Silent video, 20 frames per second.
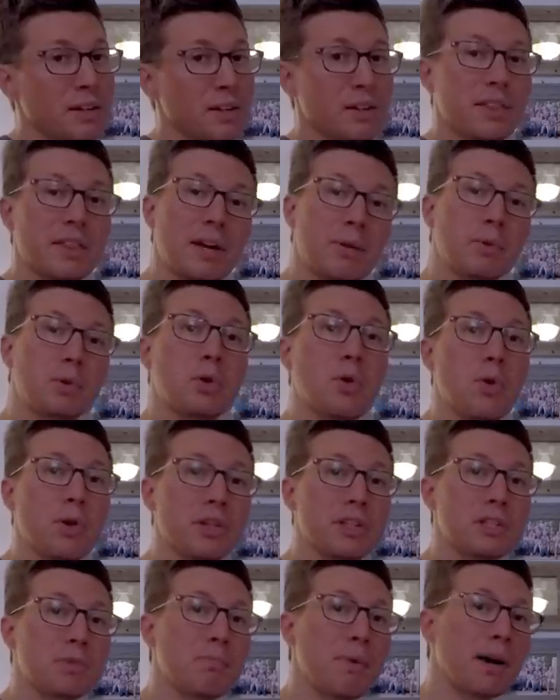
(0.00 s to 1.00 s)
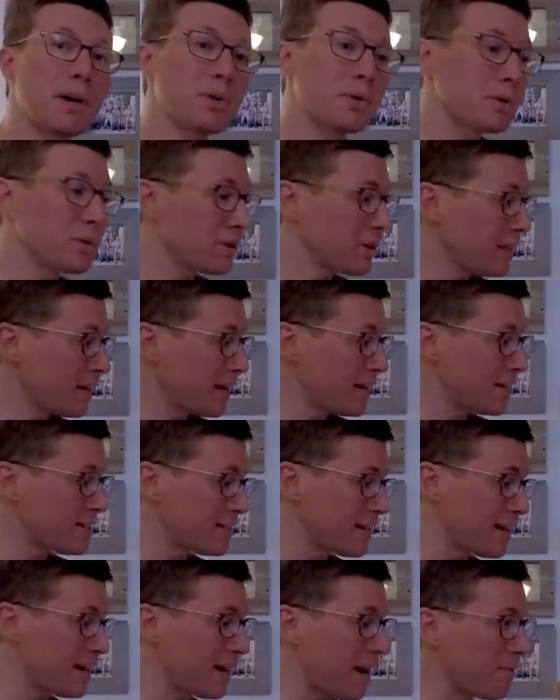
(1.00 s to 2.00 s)
that would go on this model that I
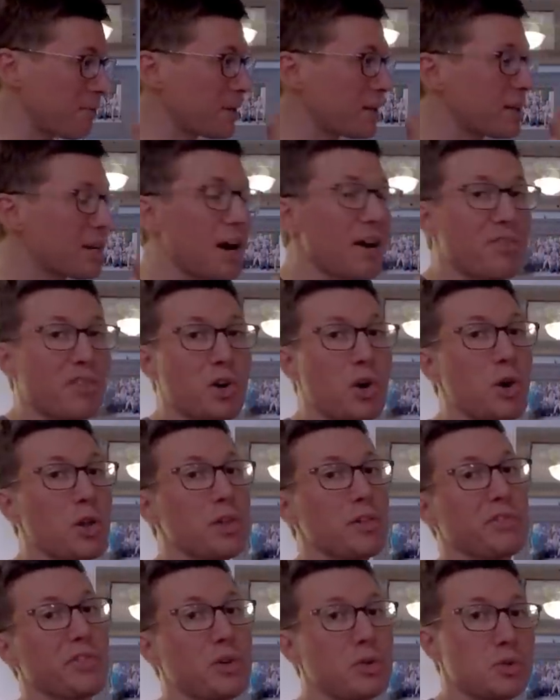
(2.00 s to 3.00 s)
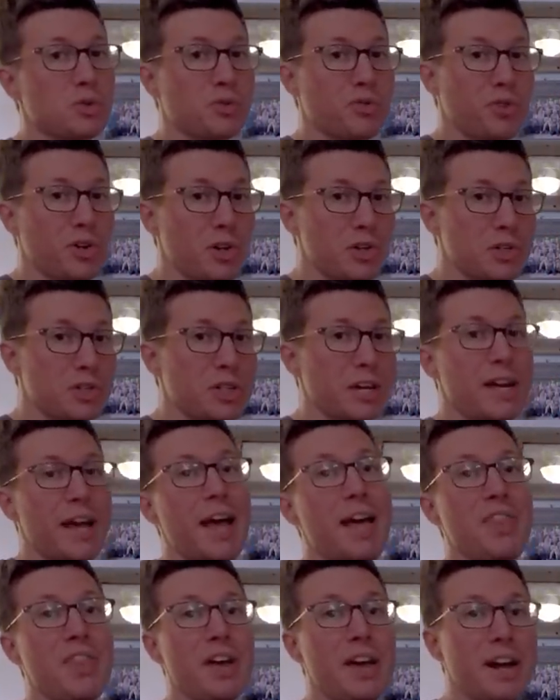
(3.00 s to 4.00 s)
decided I'm going to cover all of those first,
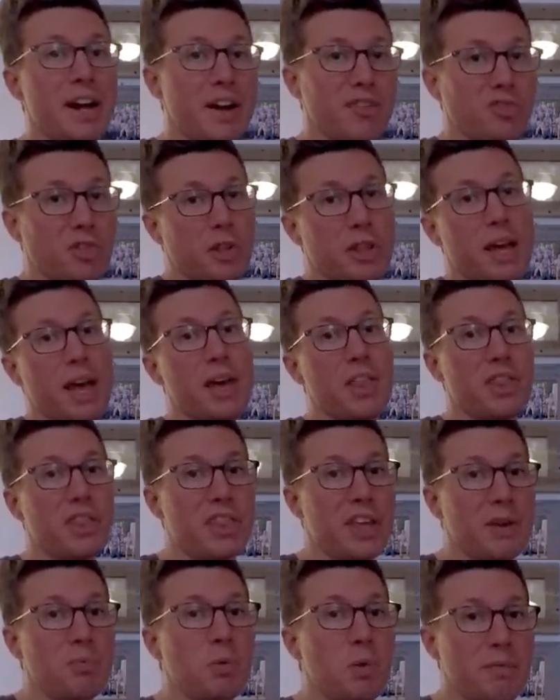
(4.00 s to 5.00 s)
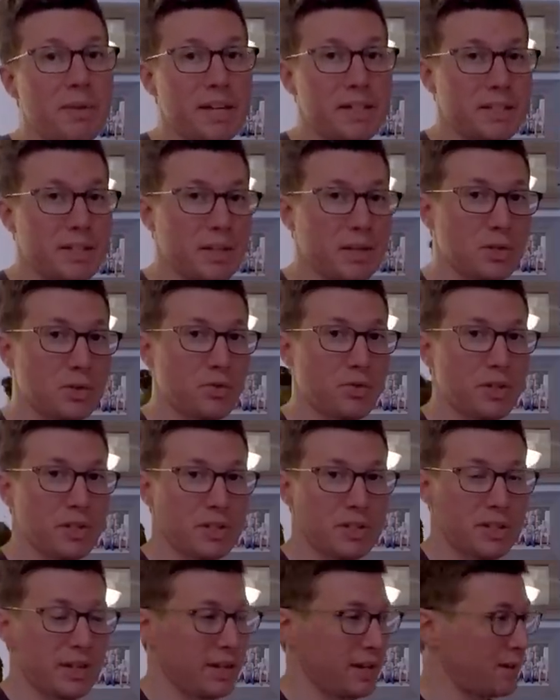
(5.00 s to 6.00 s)
and then after that, then we'll make sails for the
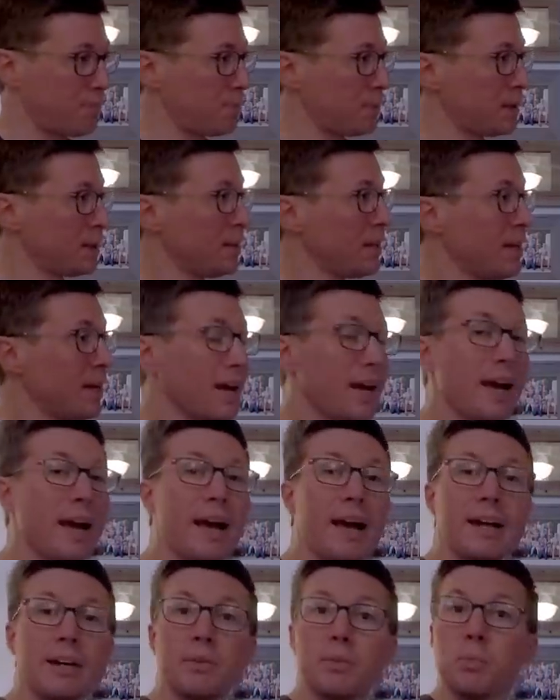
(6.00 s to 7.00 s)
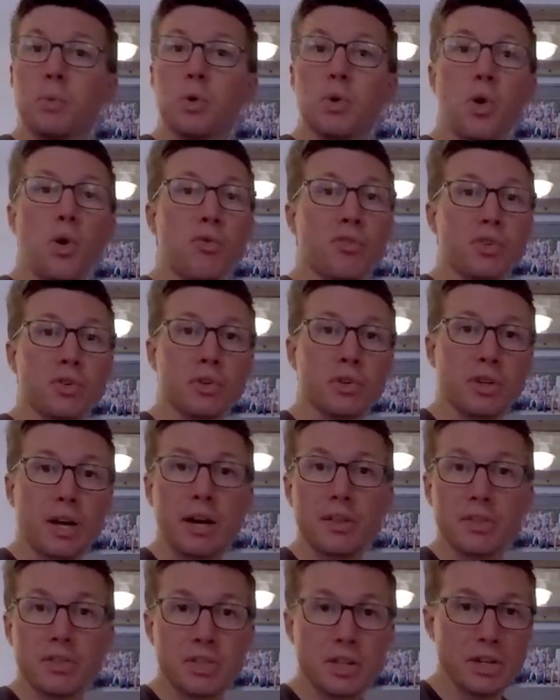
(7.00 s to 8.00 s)
setup, and we'll go over
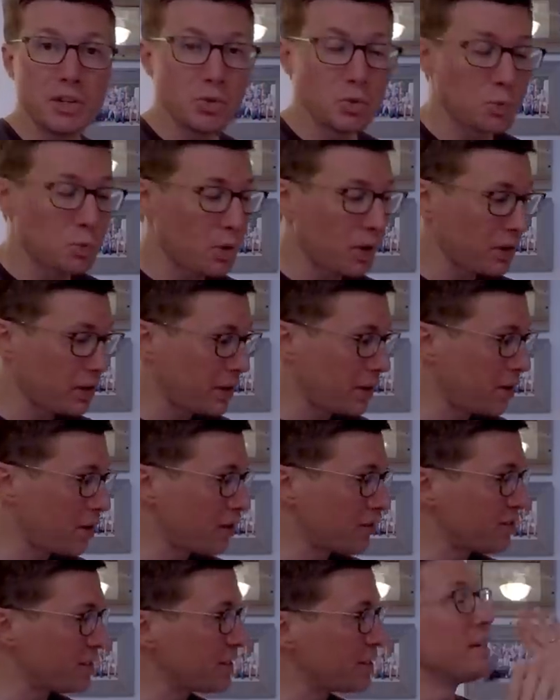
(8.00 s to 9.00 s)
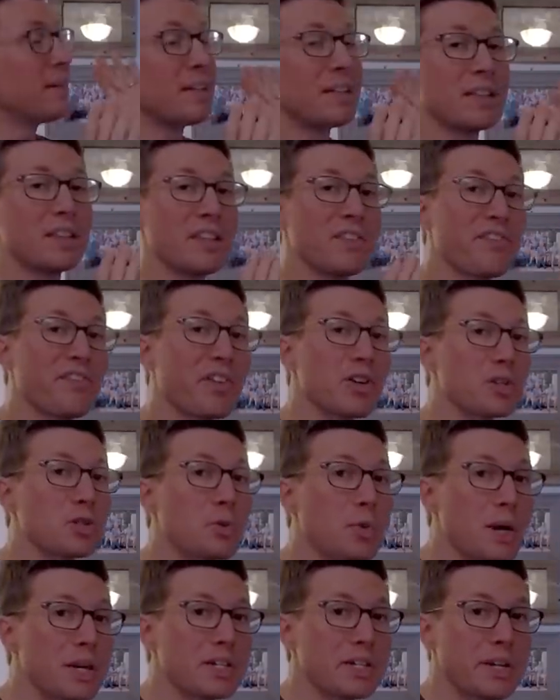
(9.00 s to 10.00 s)
how the sails would work and all of it. The first
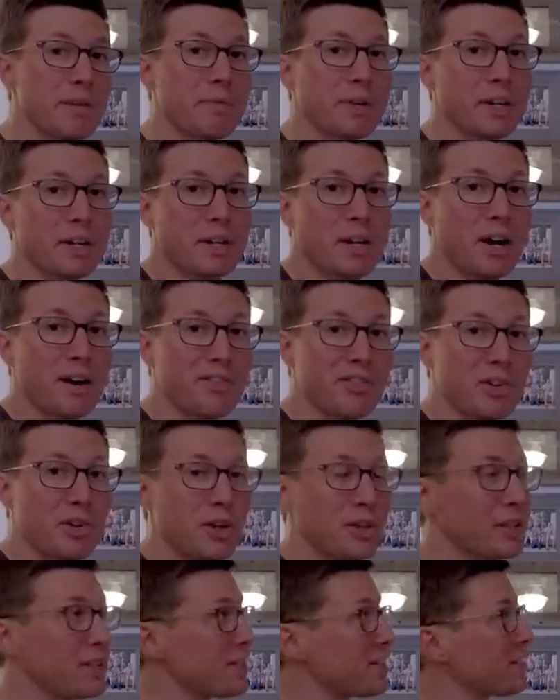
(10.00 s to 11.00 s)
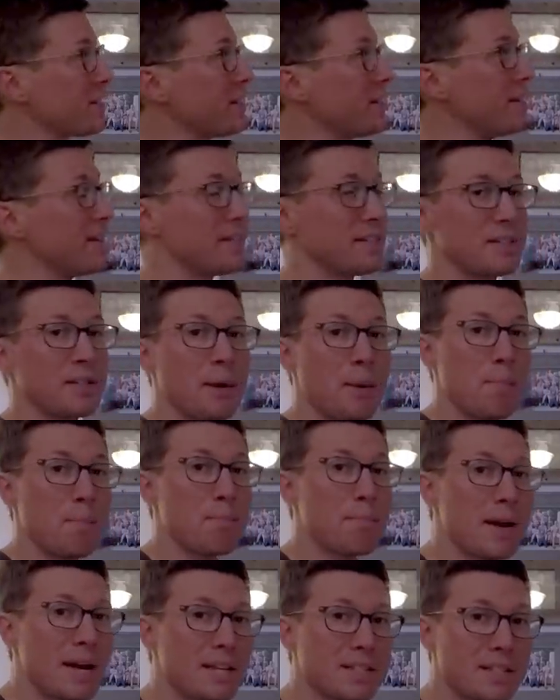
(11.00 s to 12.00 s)
question I'm going to cover on this is
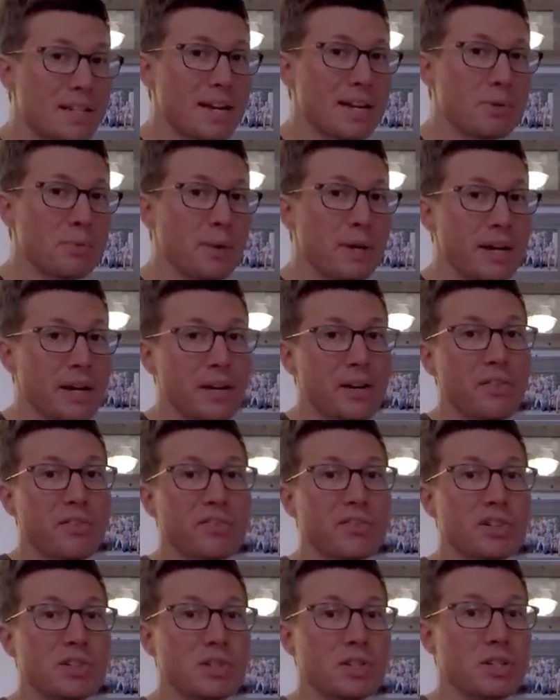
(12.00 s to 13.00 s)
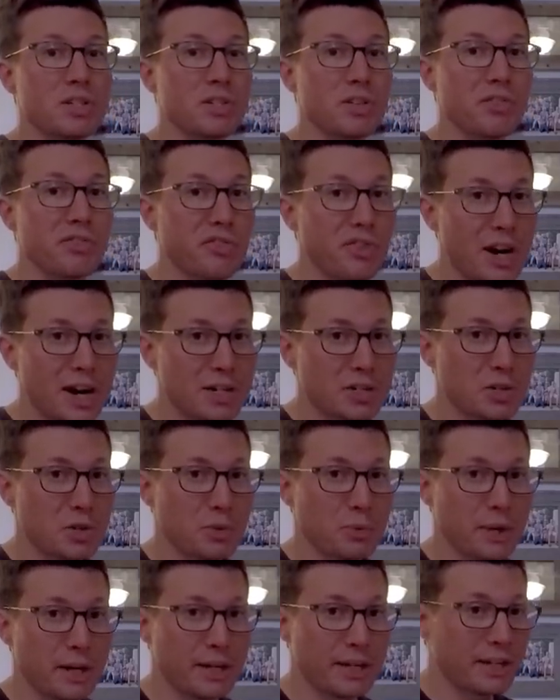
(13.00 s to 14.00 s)
masthead rig versus
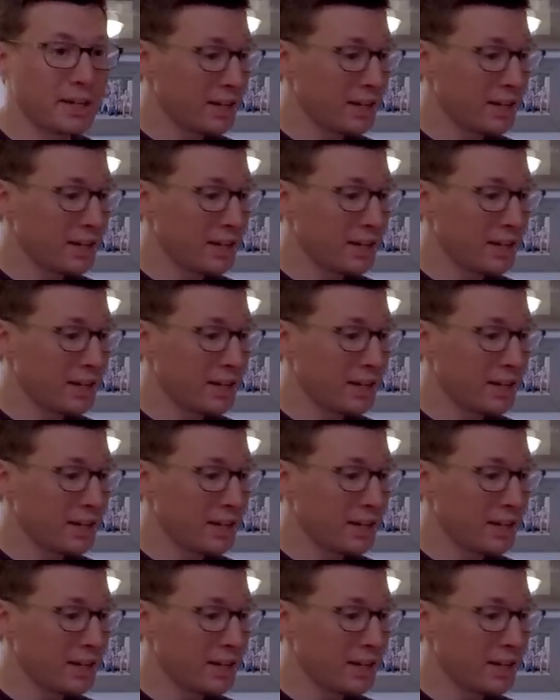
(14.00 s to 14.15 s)
fractional rig.